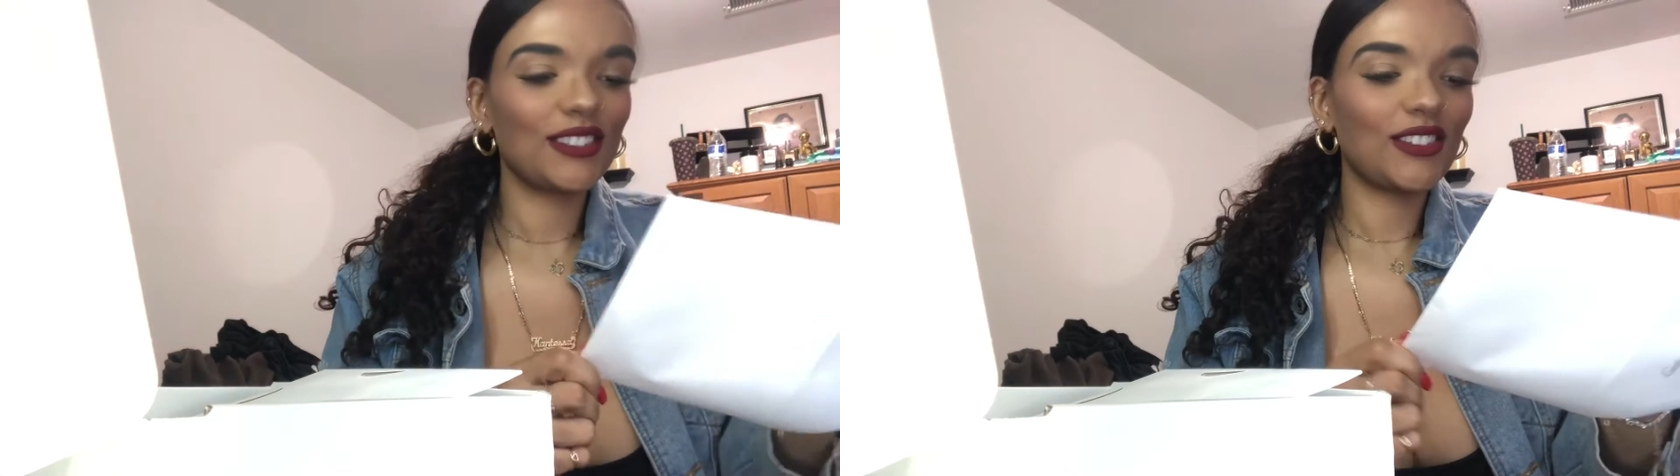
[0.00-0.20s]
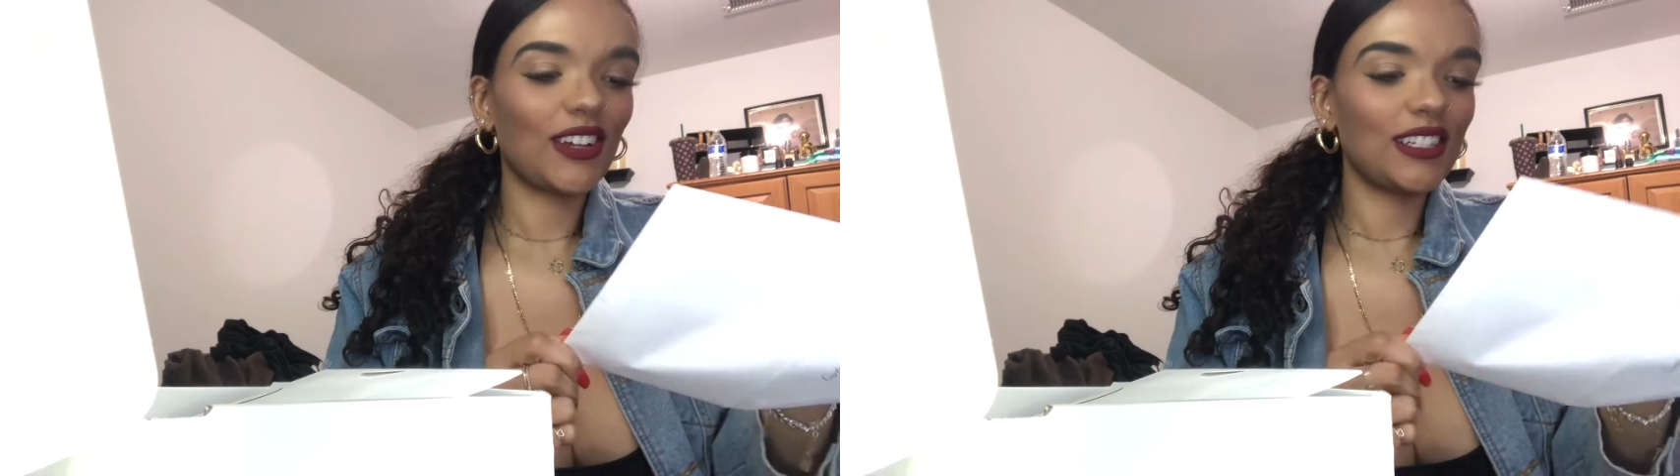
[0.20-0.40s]

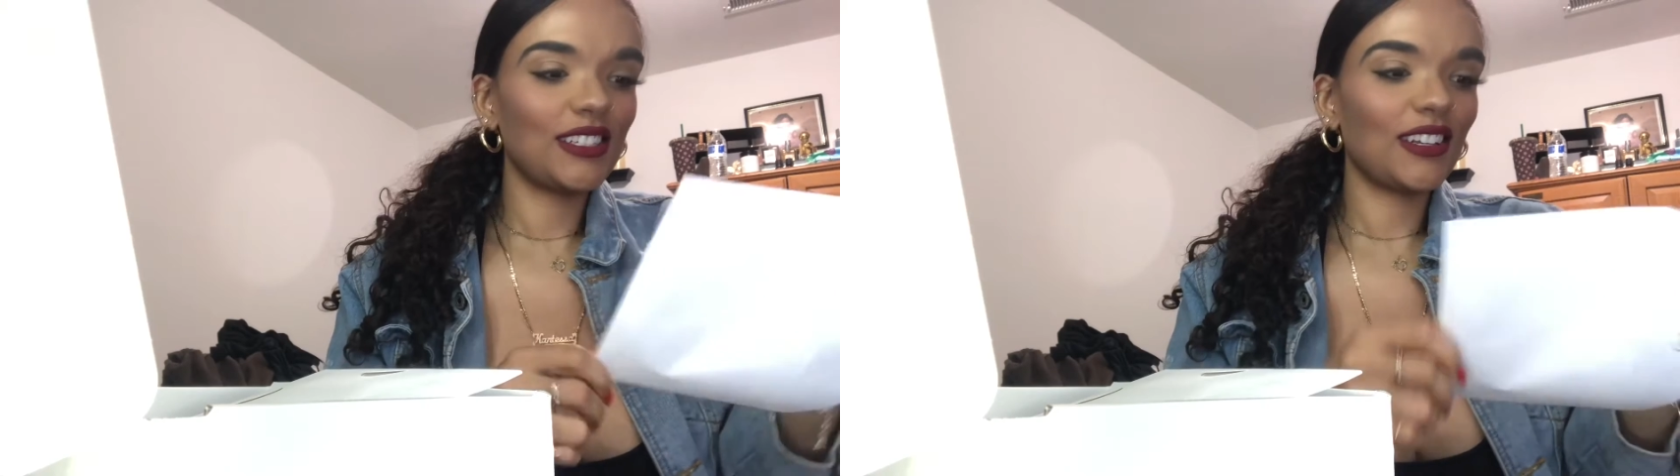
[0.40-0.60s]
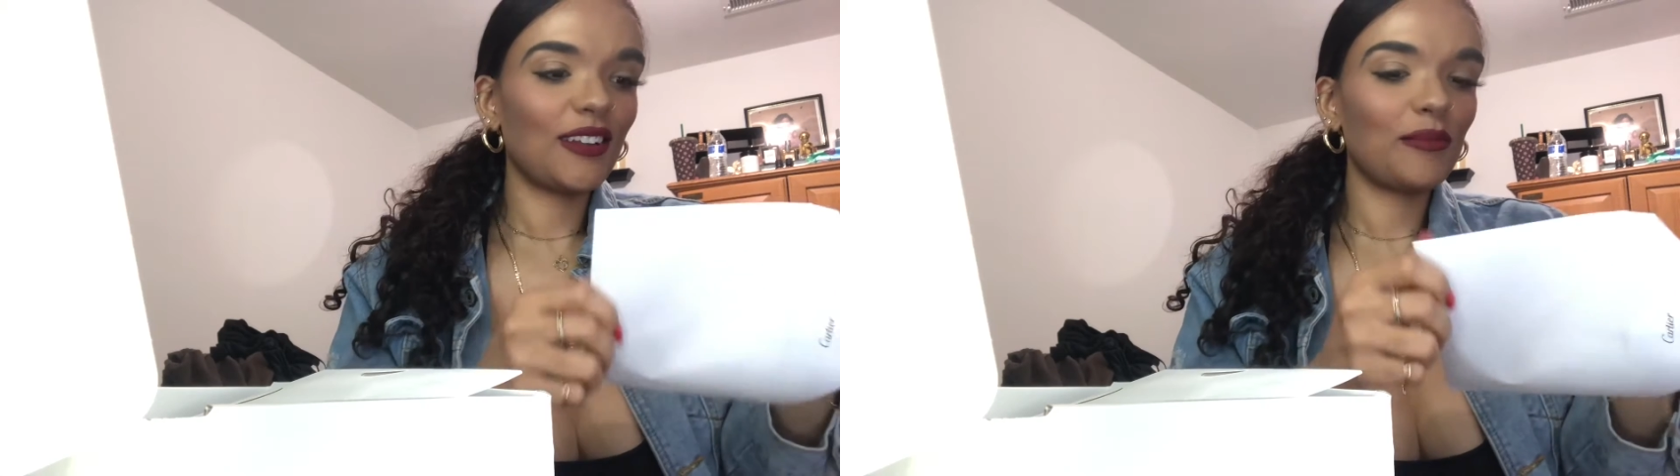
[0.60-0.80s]

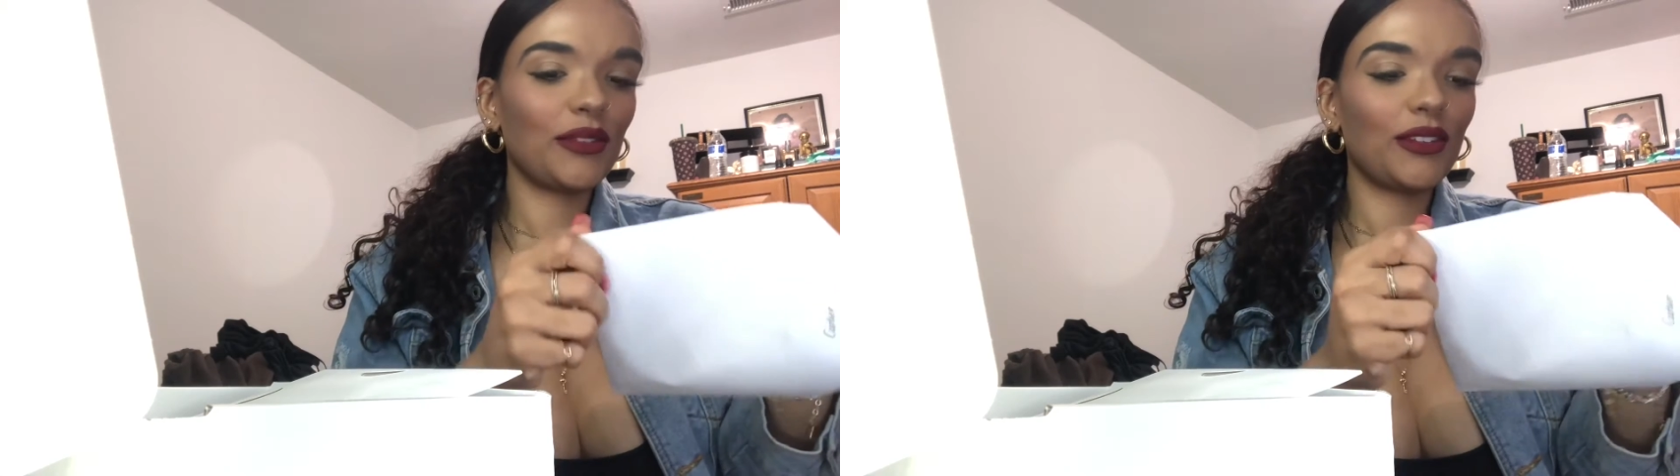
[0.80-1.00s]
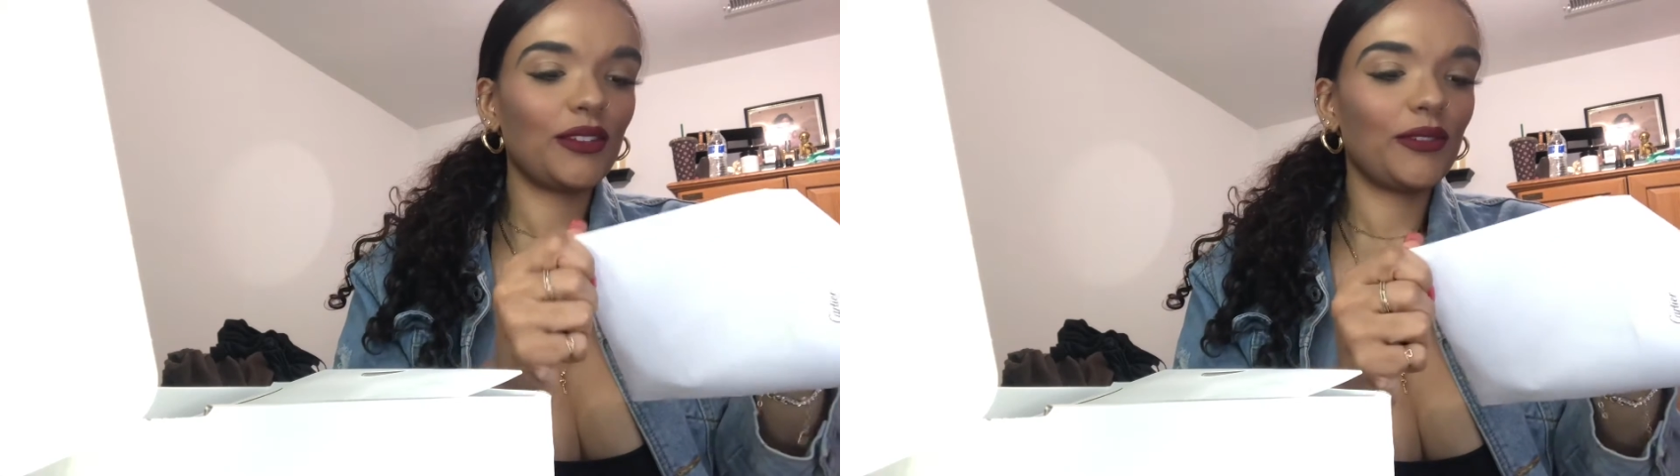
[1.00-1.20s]
scratched it up a
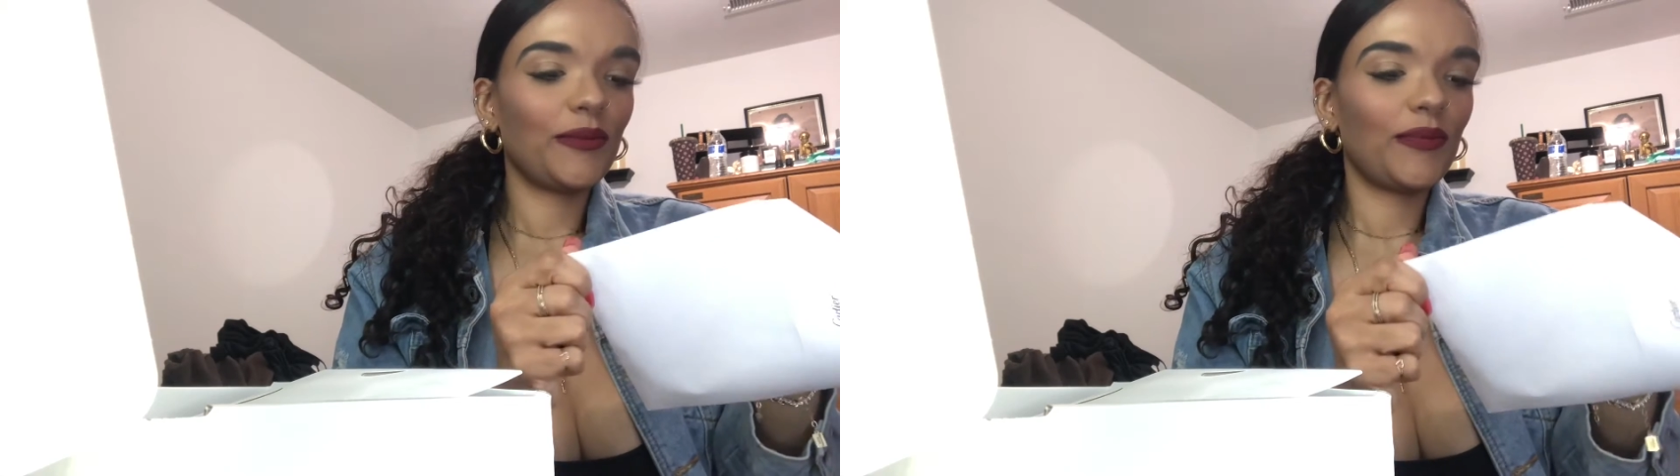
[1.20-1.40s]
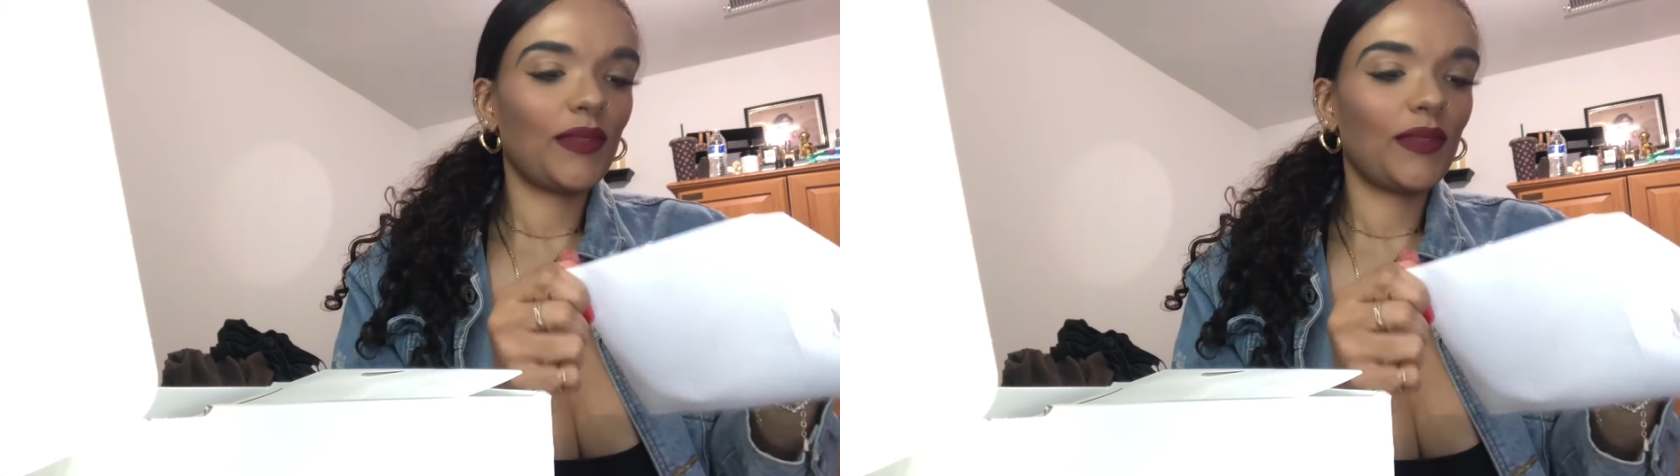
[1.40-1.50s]
little.